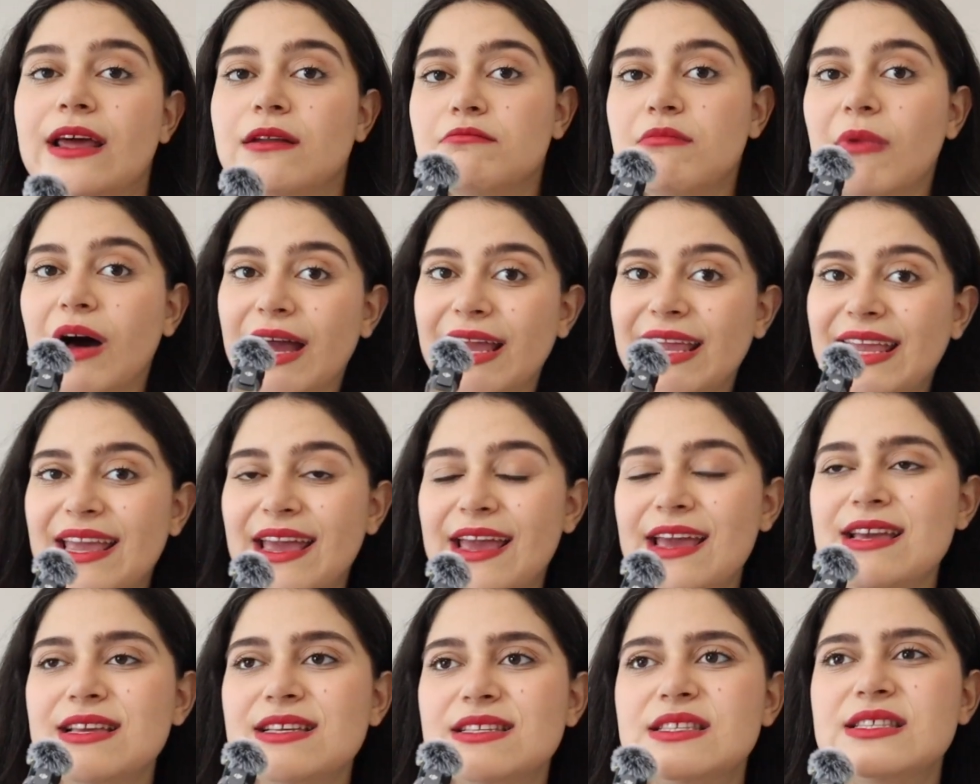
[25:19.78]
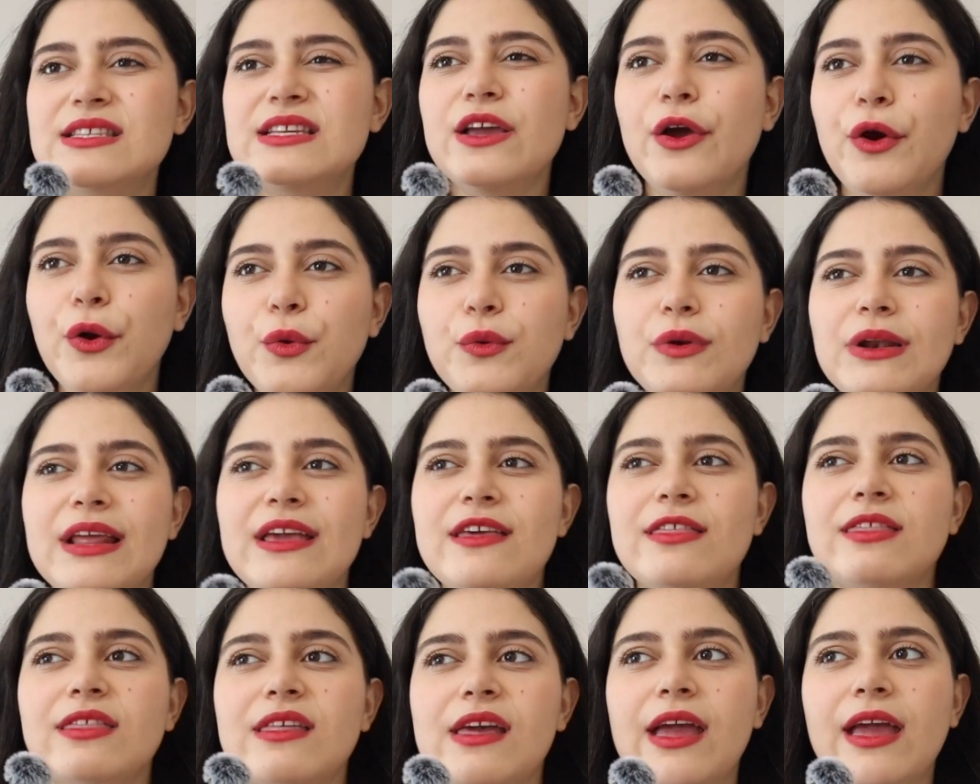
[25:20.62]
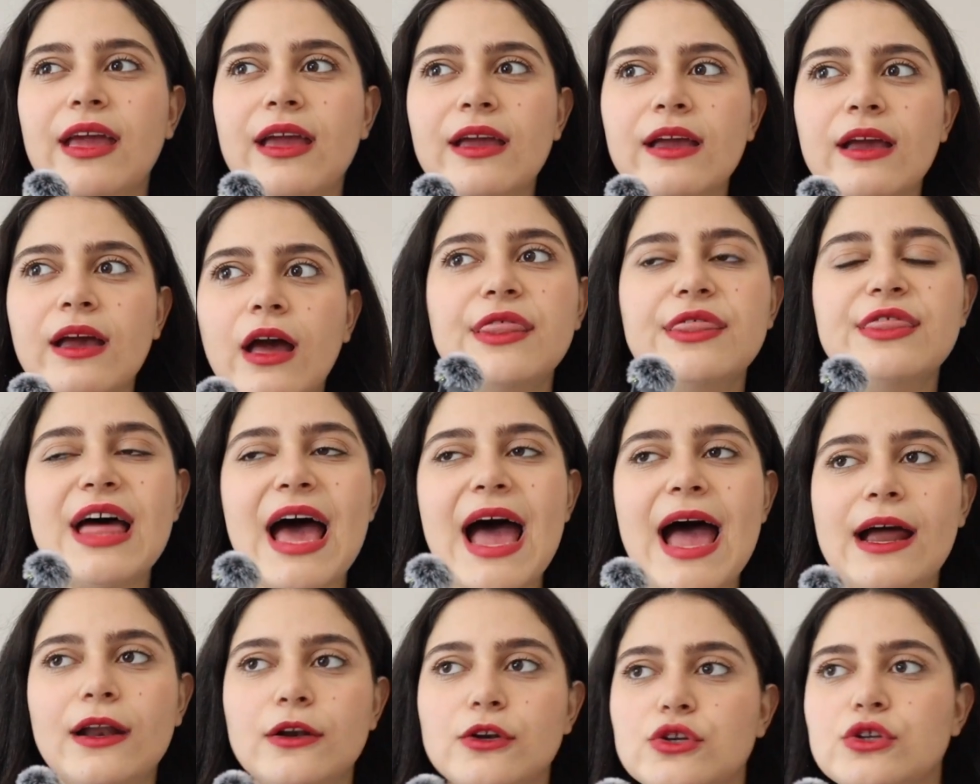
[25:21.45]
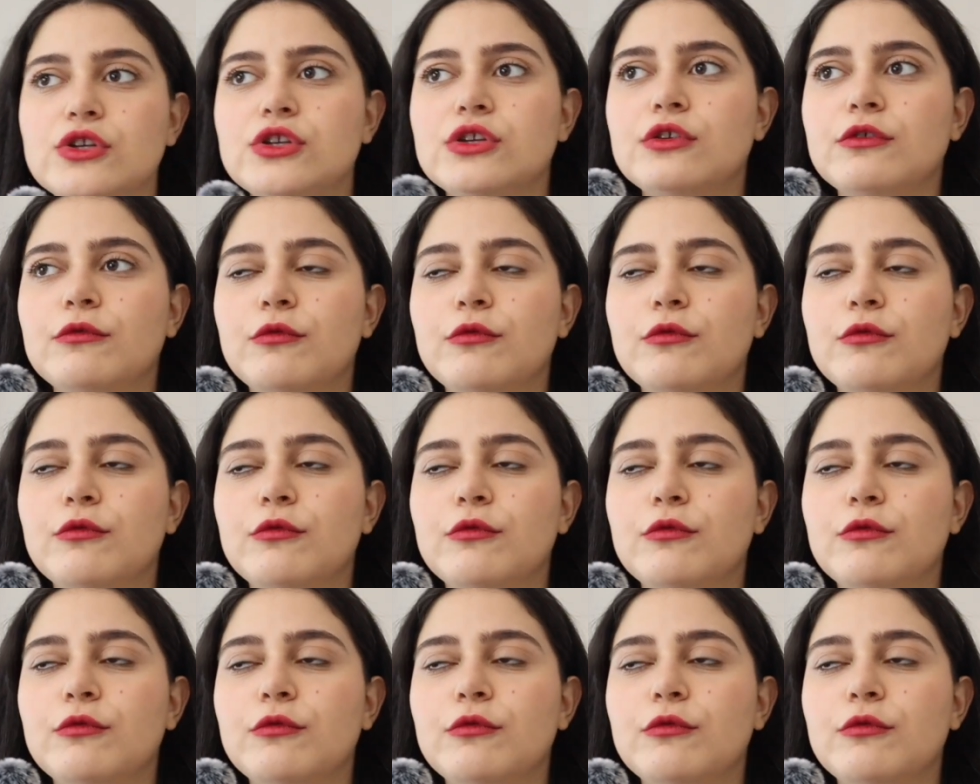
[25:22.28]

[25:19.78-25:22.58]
in my case, the only thing that